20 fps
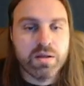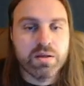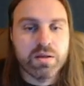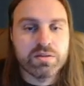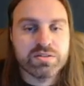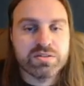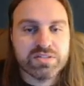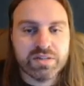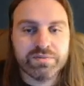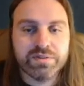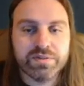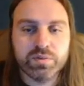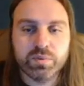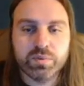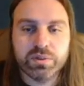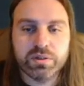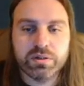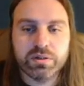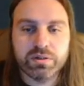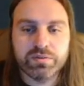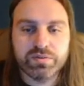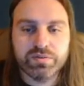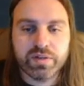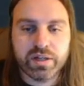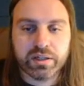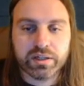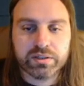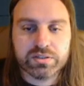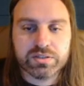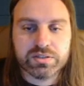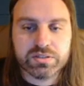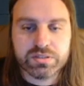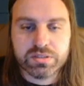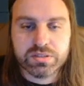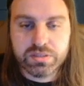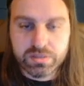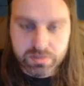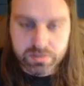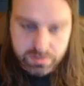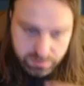71 artifacts.
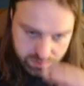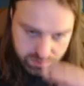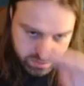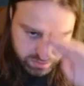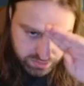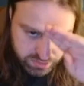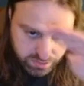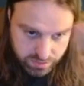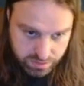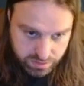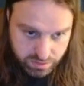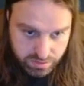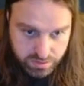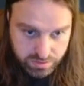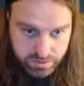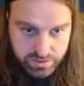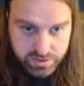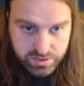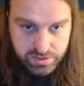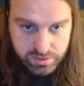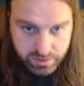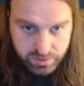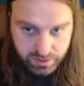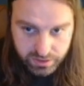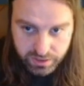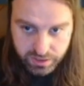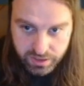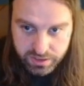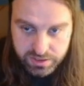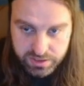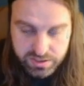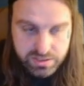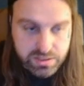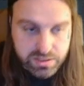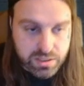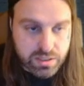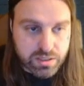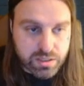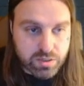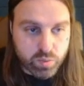See you guys.
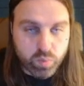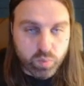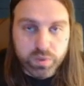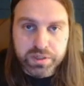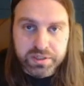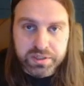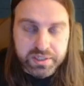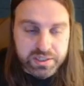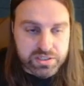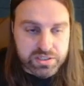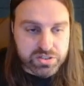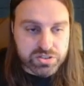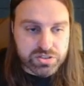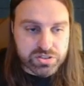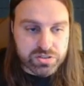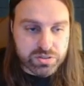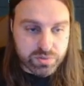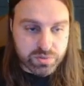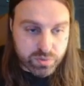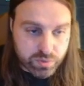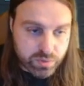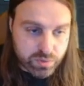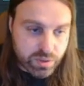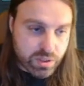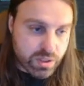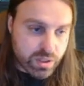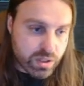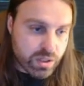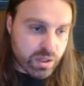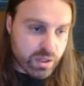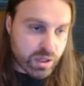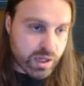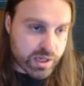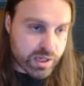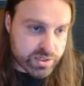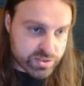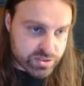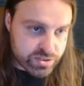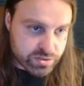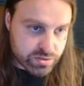What did I just do? I
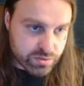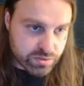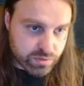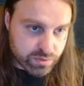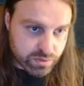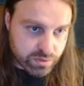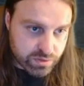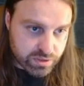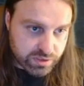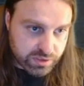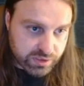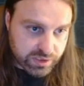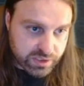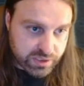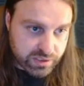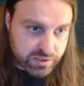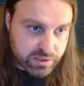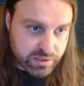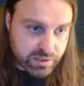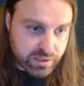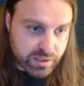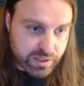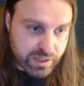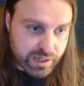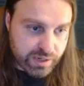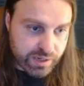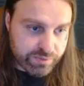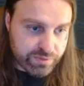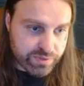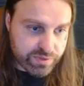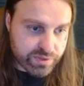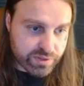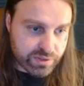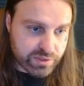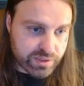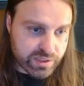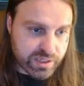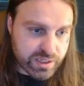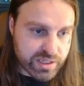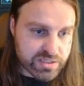just deleted everything
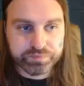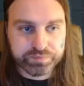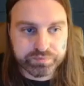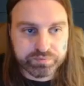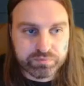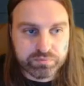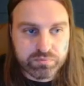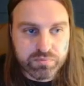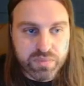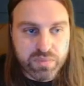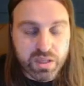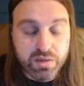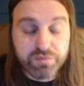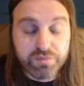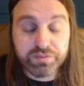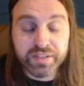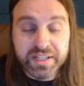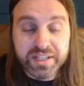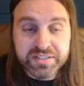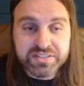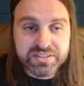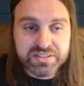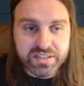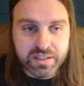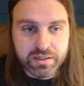that has a flat stat